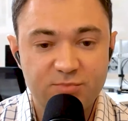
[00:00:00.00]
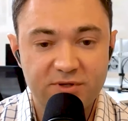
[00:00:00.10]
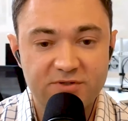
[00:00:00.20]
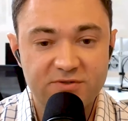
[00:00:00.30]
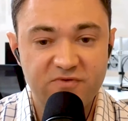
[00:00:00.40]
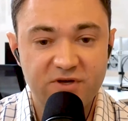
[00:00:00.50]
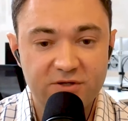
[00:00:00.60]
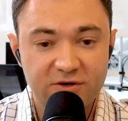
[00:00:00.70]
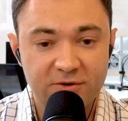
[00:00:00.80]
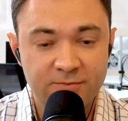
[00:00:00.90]
But there's a
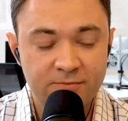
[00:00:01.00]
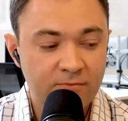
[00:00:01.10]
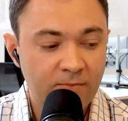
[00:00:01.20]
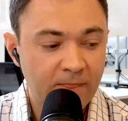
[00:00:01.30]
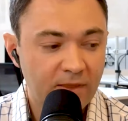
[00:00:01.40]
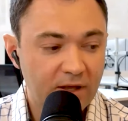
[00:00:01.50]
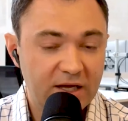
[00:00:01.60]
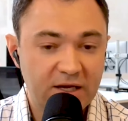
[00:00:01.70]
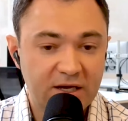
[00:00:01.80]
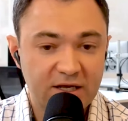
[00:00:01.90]
filter
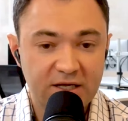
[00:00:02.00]
that's